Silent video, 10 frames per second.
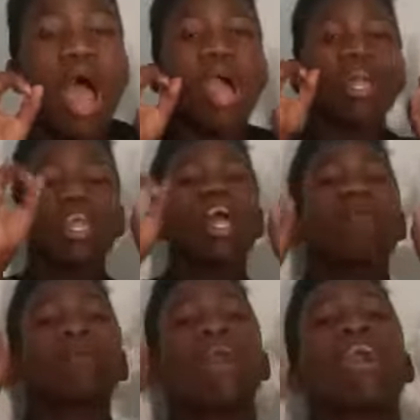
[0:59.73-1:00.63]

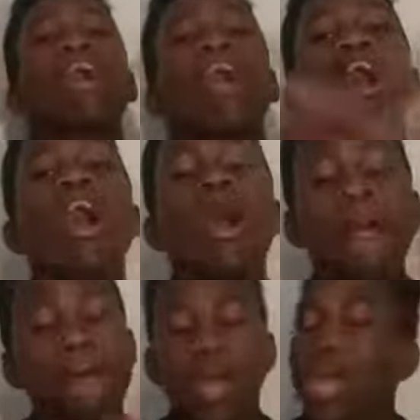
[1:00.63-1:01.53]
Clap that
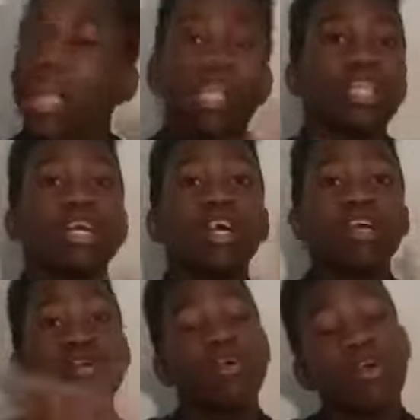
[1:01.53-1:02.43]
up, man.
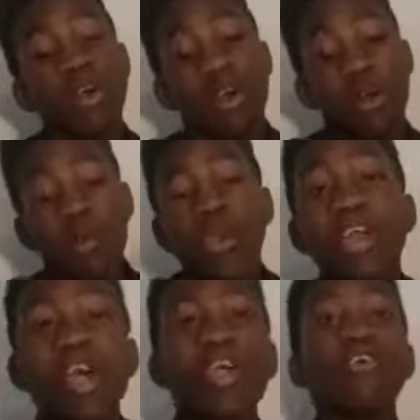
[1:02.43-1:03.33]

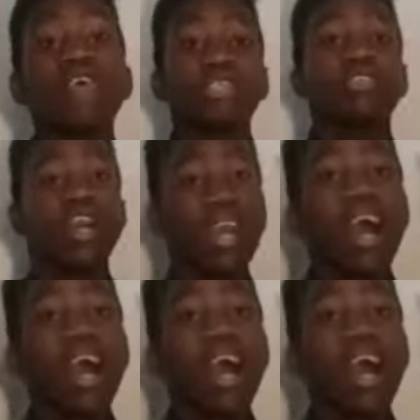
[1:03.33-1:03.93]
We are going to hit